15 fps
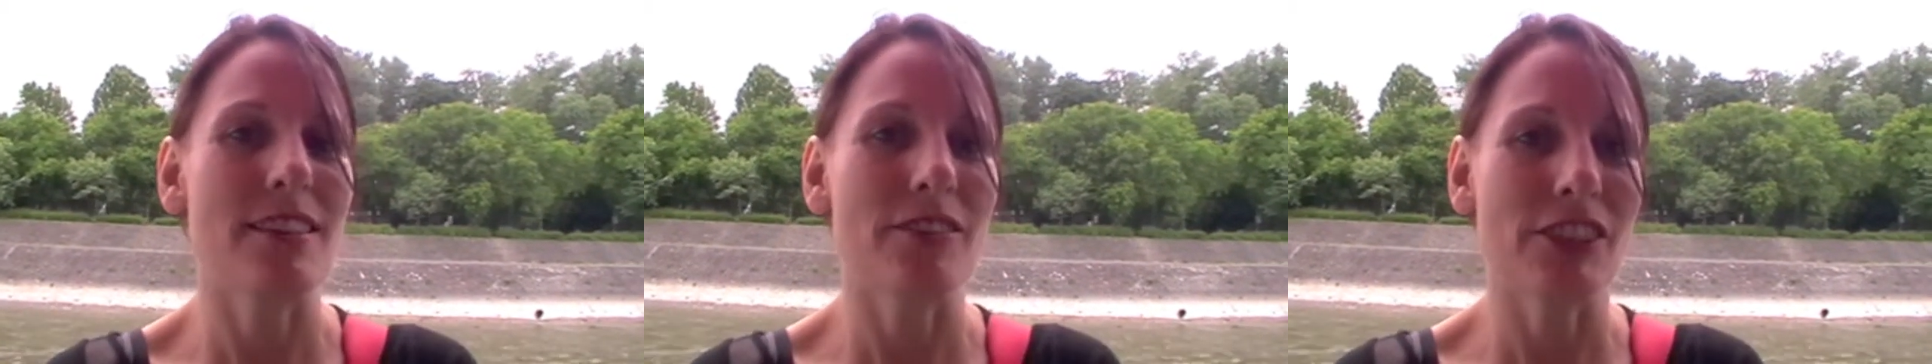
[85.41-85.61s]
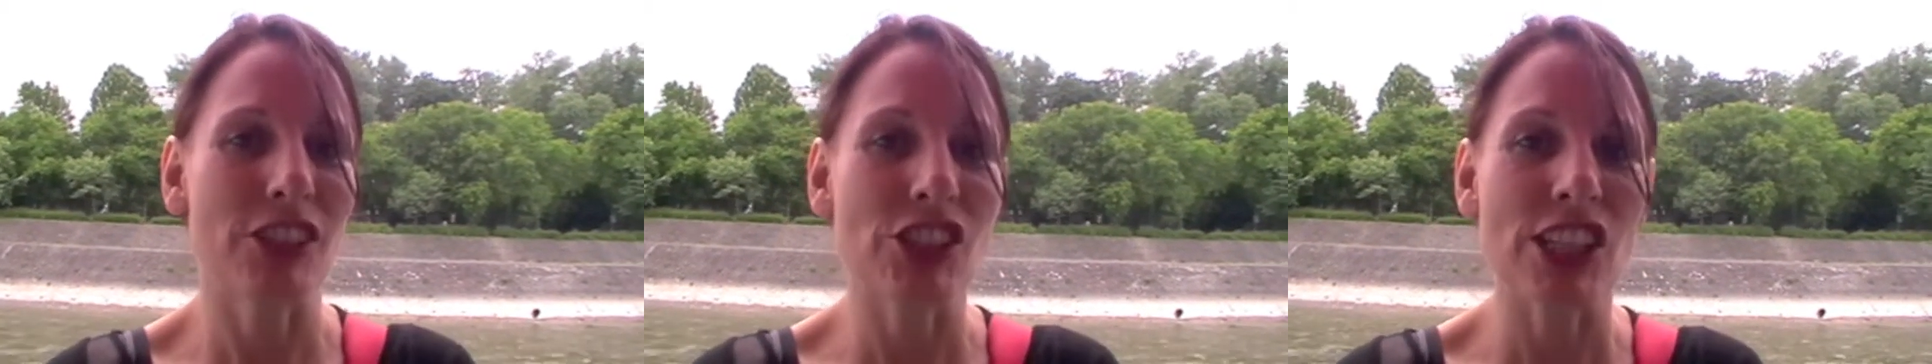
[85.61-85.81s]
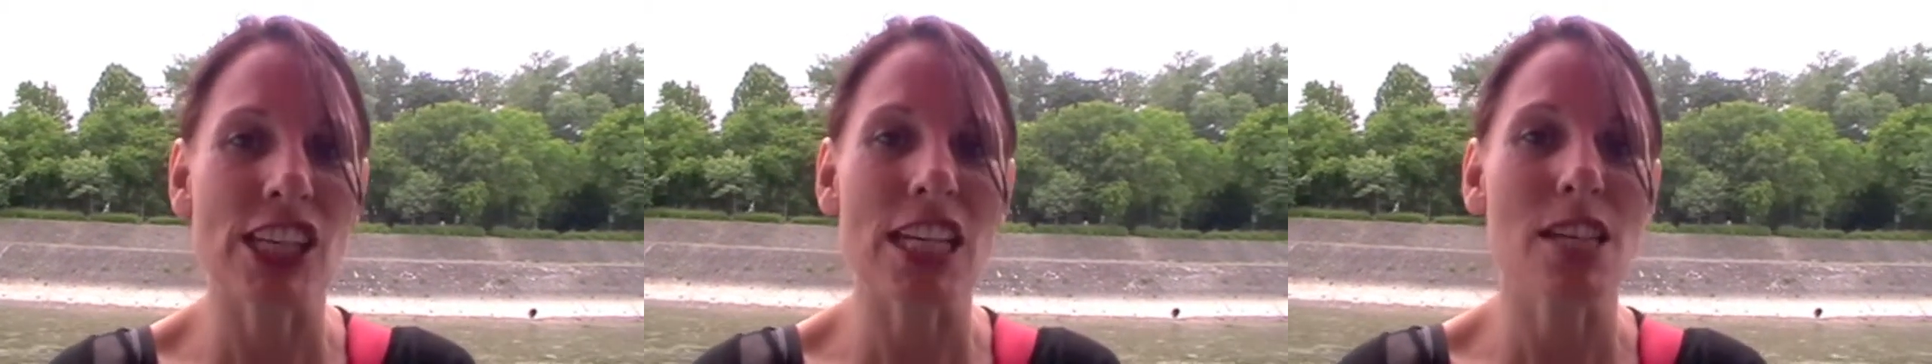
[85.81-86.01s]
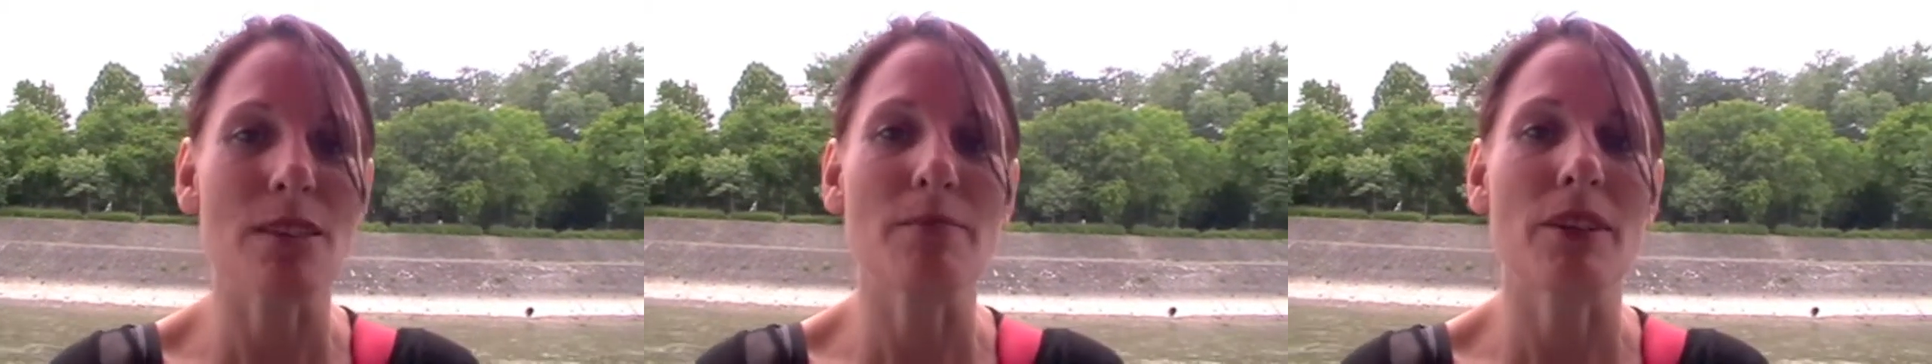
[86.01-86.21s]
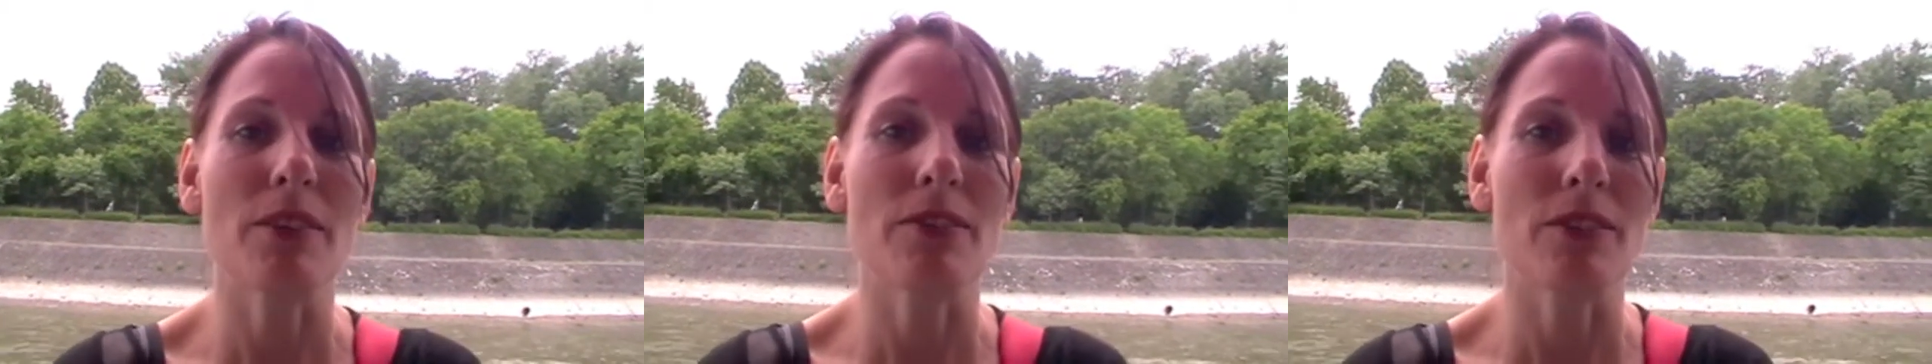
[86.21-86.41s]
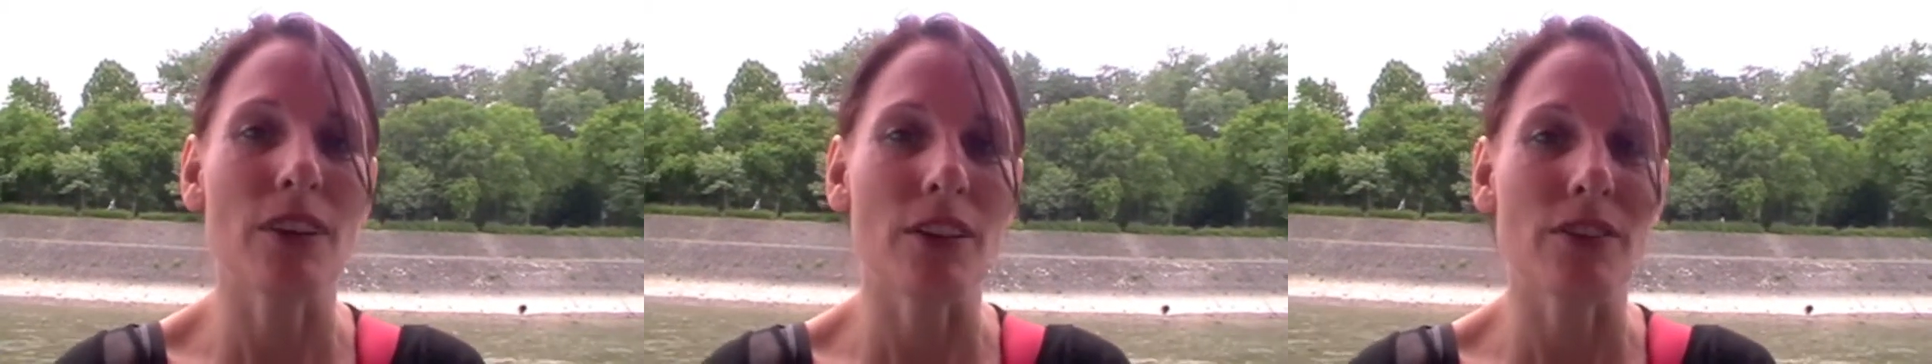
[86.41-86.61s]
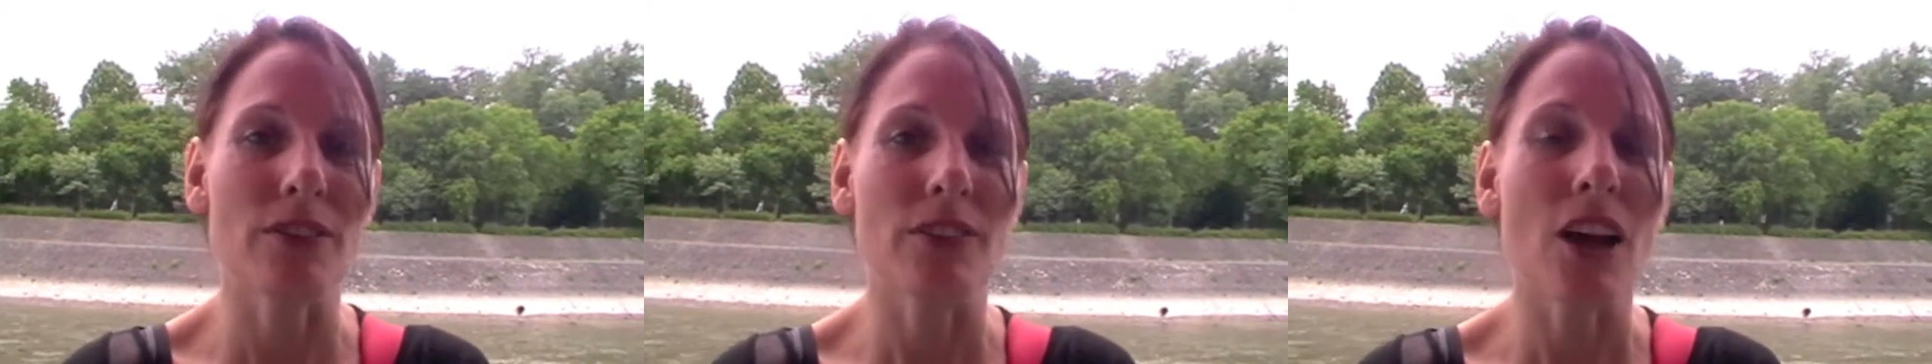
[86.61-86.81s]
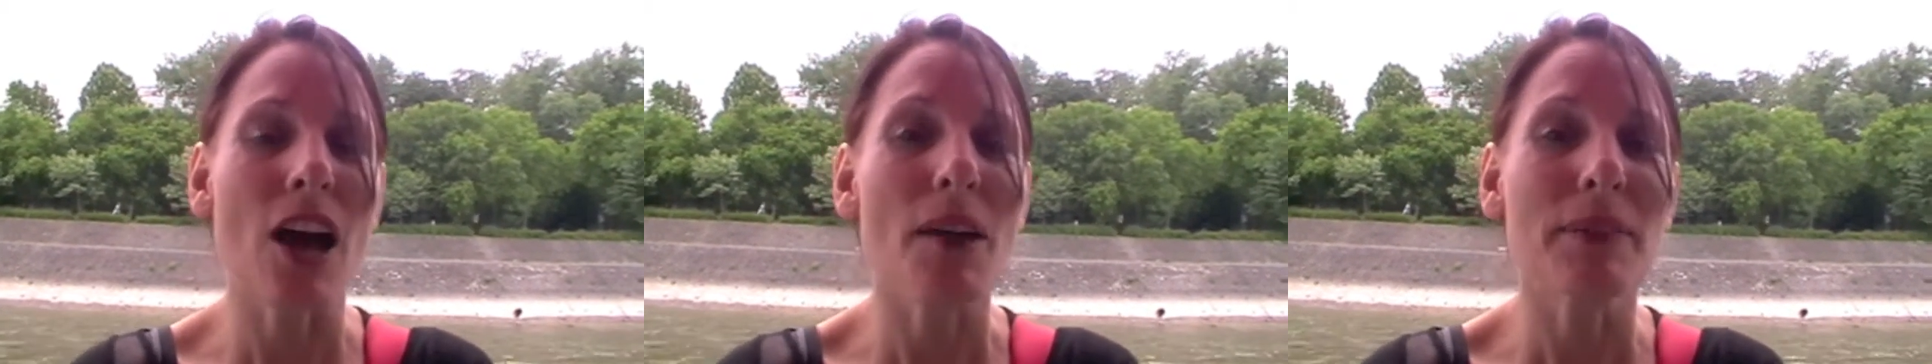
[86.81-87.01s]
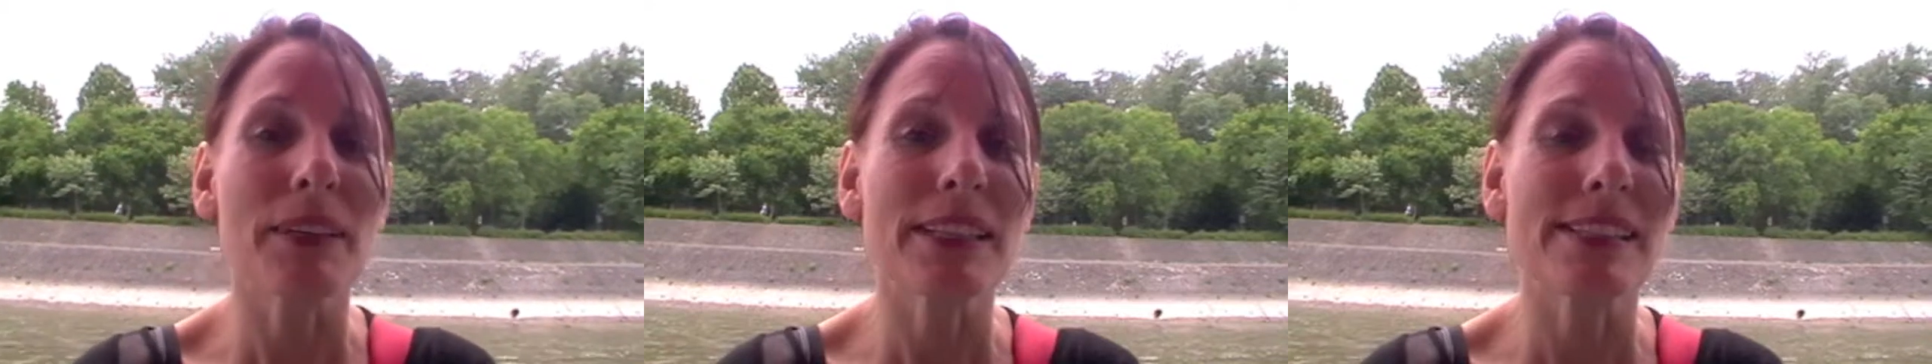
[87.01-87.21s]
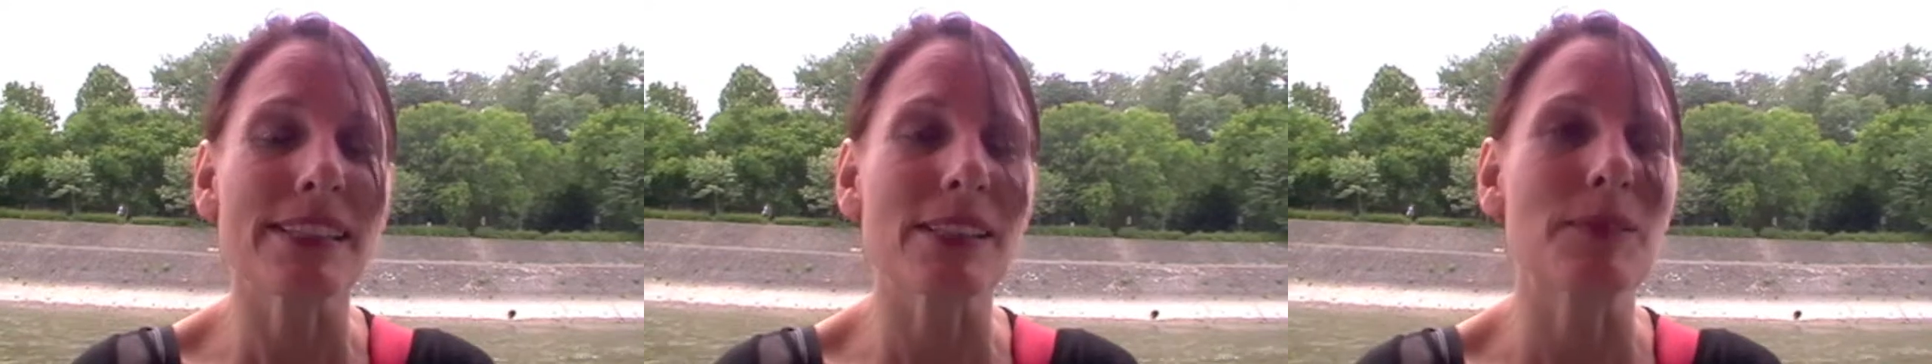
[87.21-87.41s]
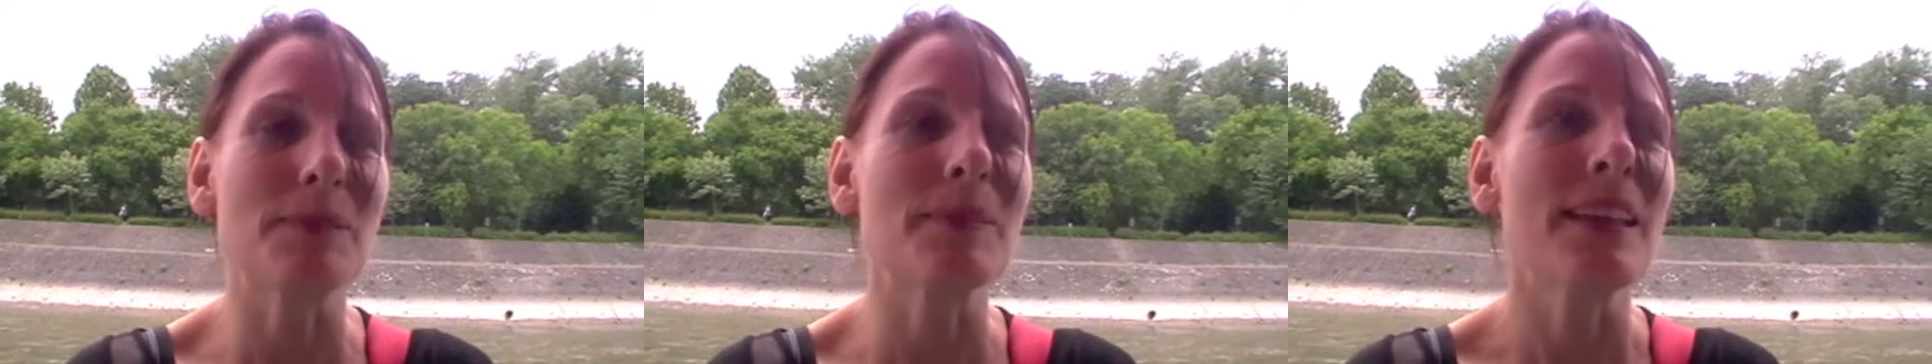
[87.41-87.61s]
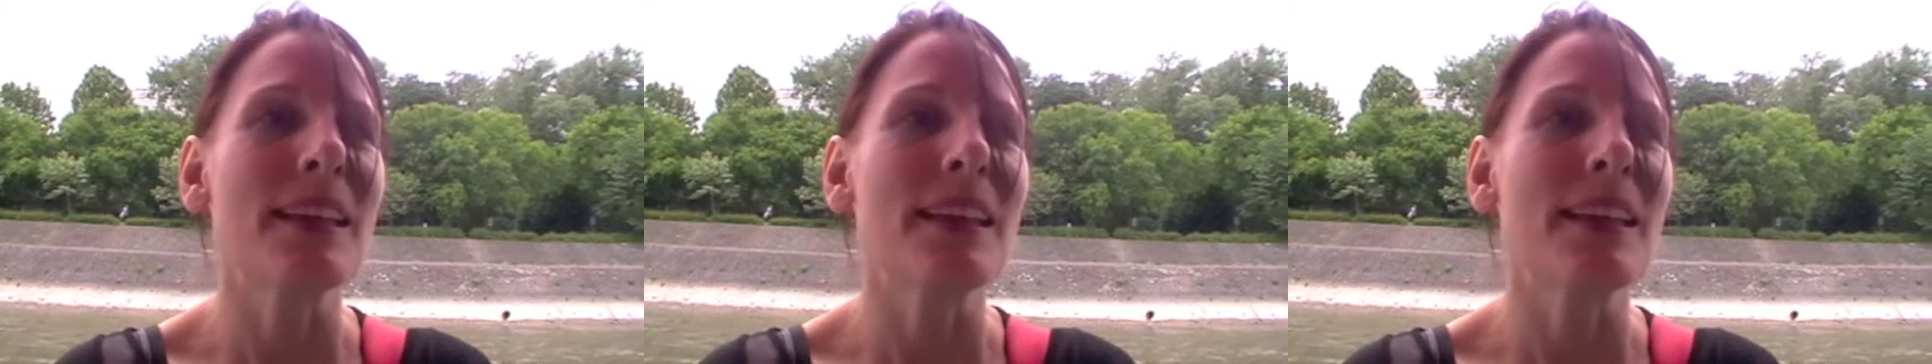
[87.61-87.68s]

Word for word: regime of, of, communism